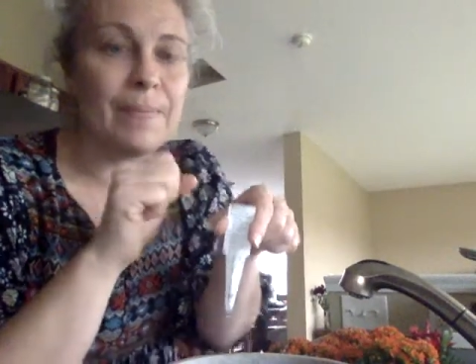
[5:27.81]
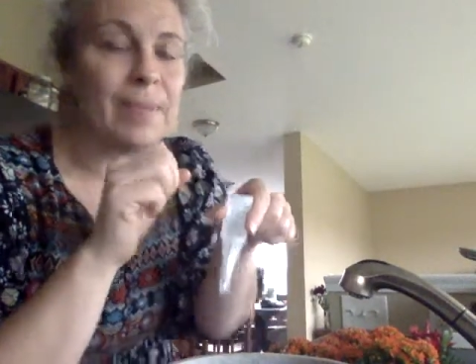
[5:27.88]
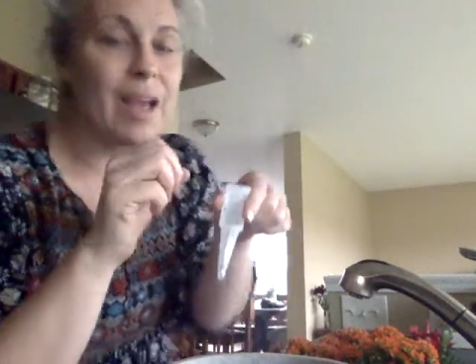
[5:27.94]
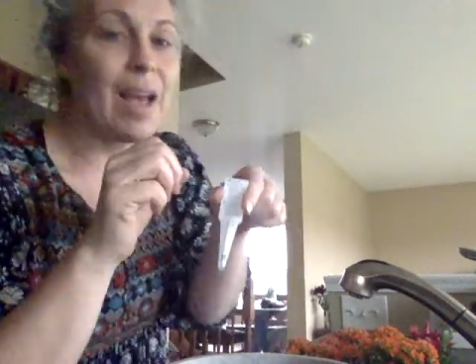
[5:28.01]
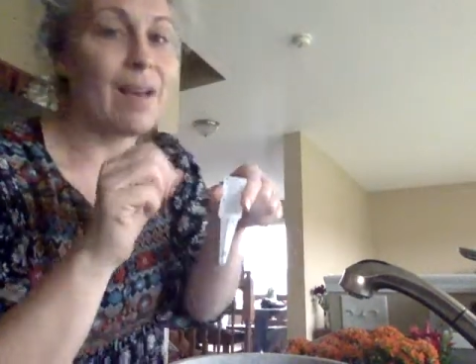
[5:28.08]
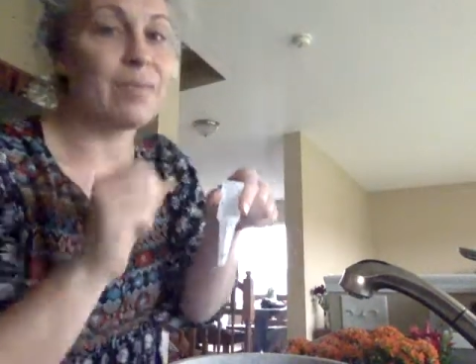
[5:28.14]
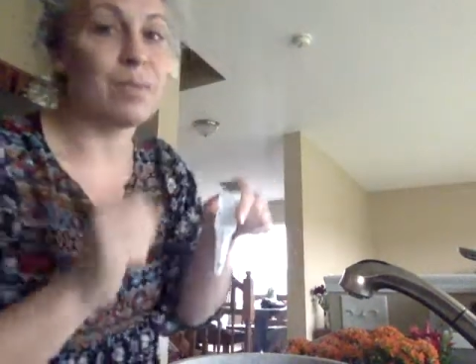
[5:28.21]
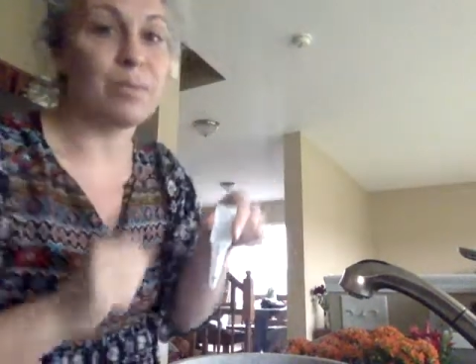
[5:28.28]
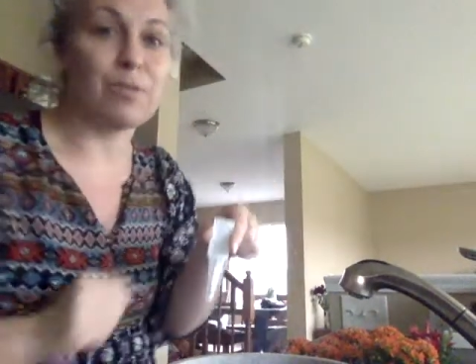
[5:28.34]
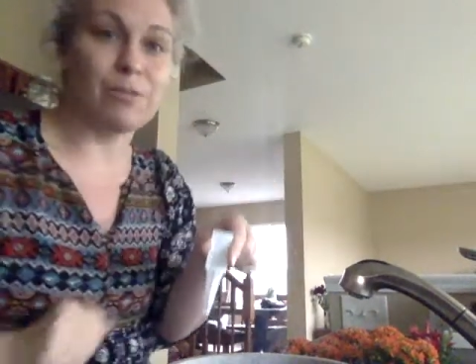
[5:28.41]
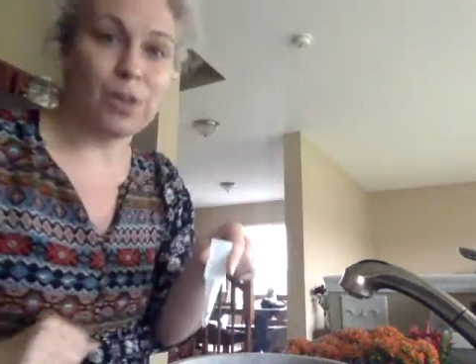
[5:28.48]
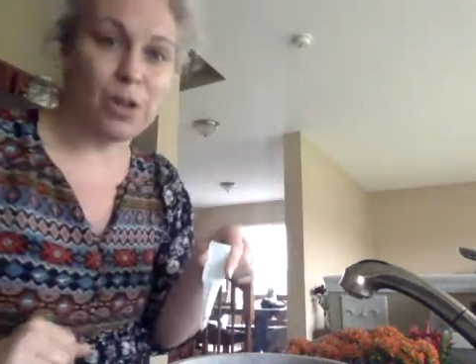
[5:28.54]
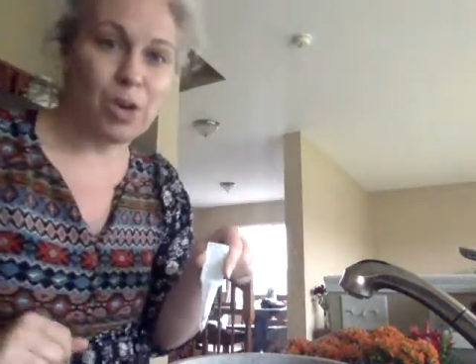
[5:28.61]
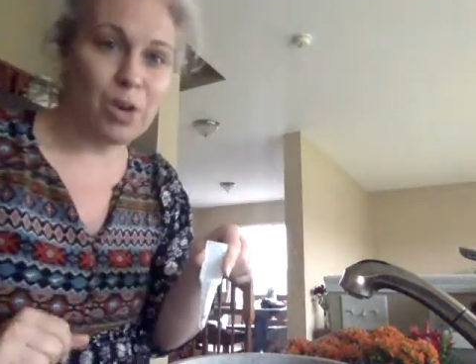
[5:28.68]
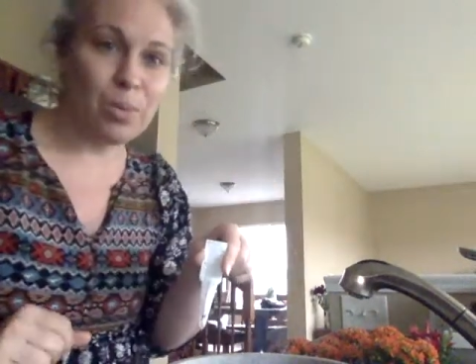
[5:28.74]
I have some
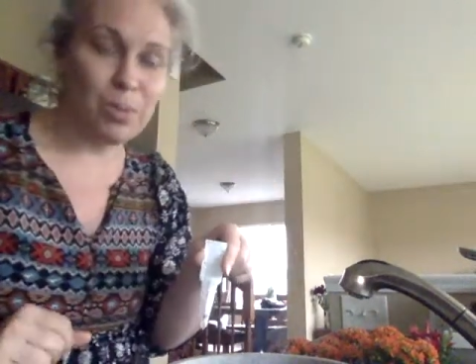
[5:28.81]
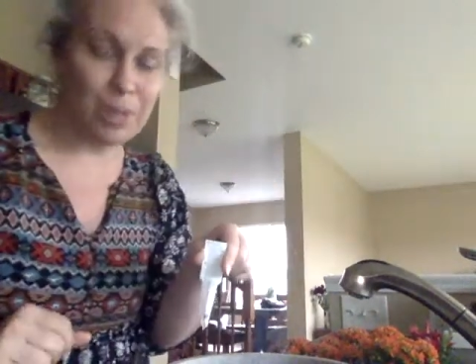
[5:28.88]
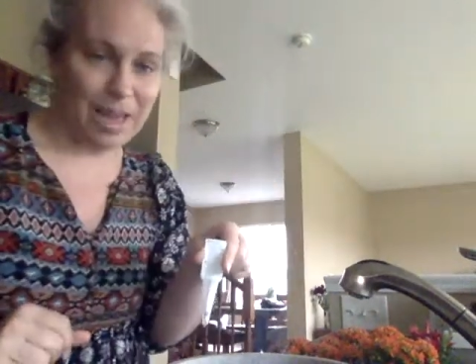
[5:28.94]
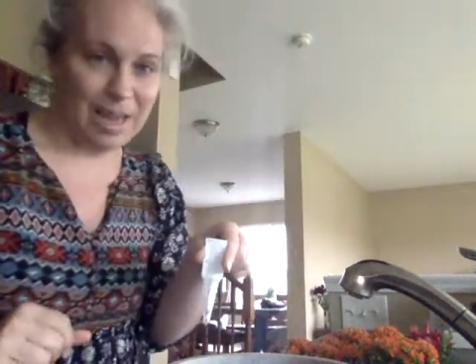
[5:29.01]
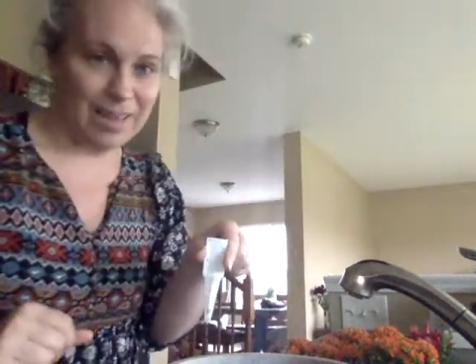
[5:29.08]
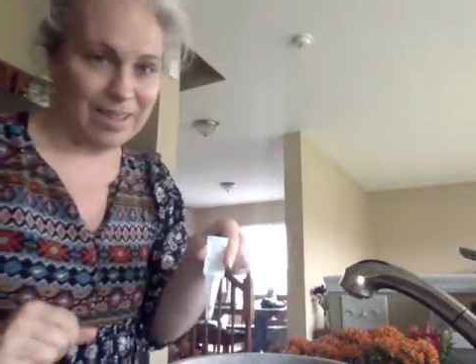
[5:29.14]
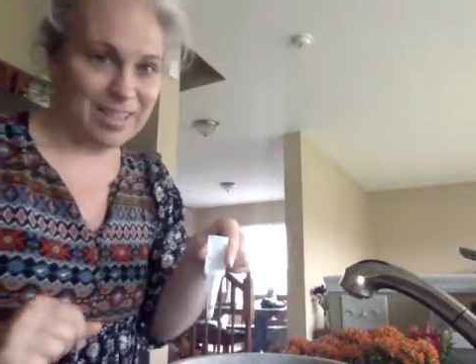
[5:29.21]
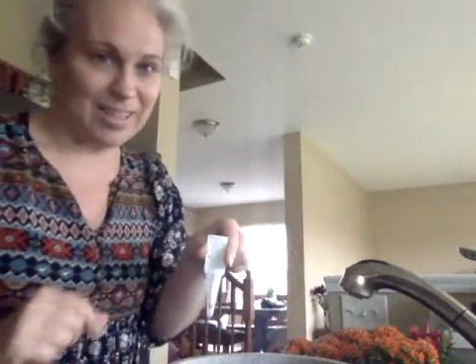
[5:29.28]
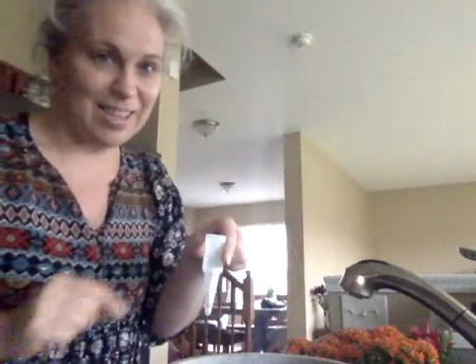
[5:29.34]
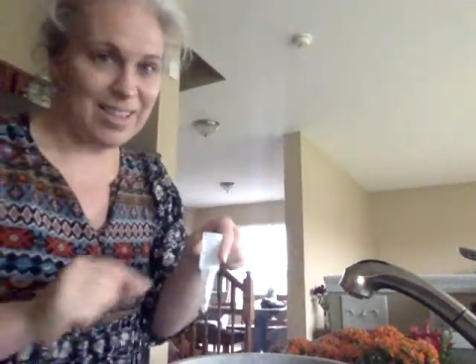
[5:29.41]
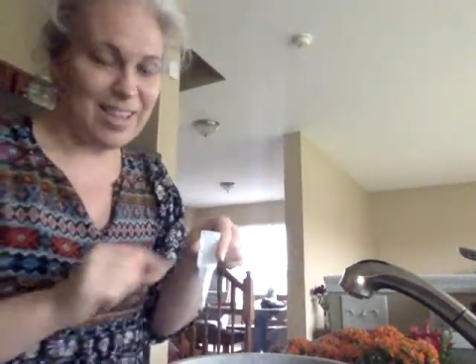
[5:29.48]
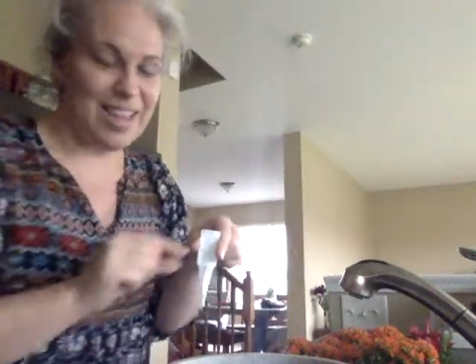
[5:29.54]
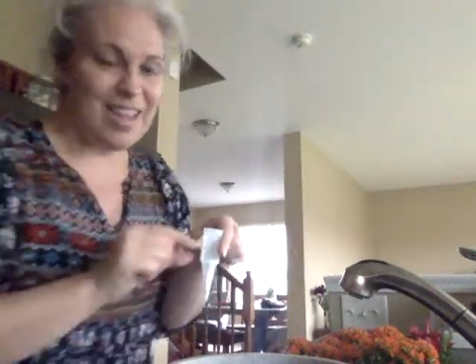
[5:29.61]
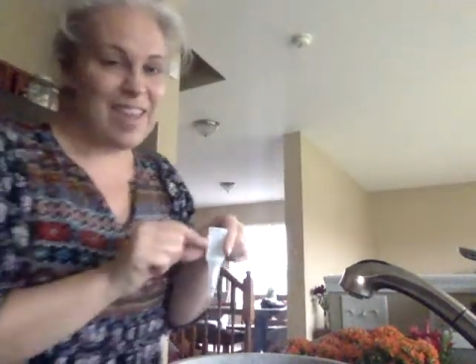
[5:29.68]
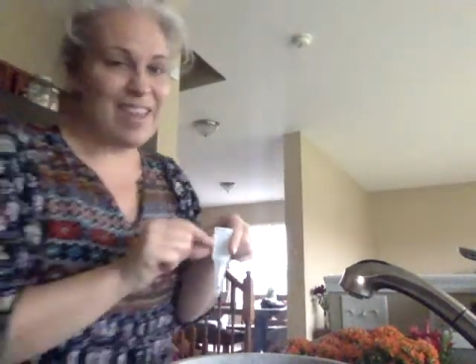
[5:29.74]
fern plants
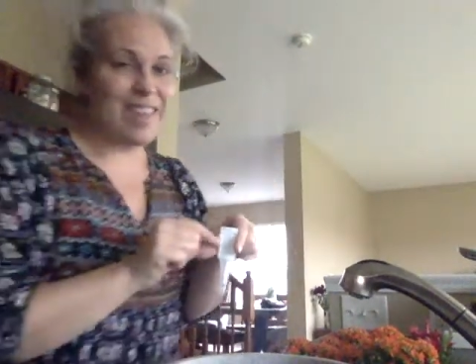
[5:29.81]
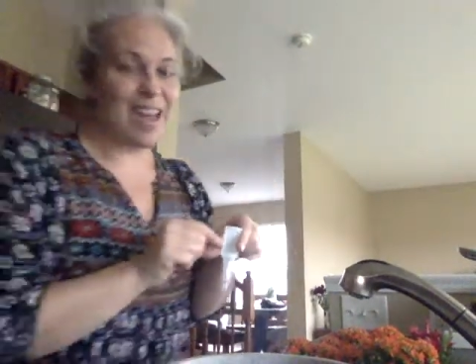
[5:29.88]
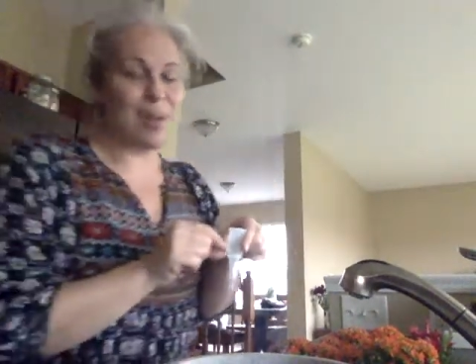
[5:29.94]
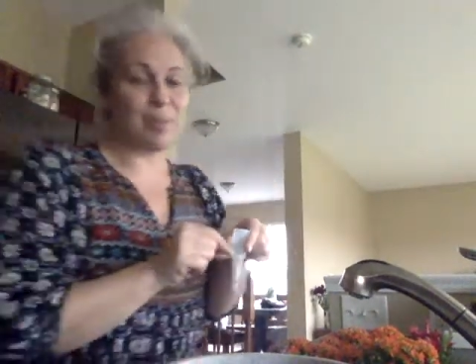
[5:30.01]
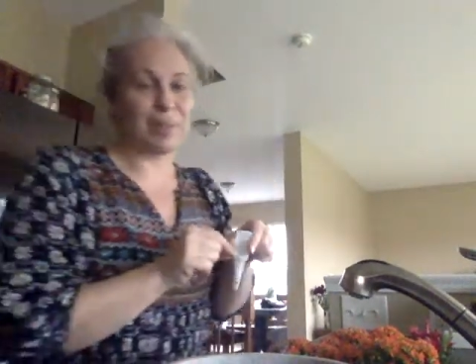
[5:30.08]
that,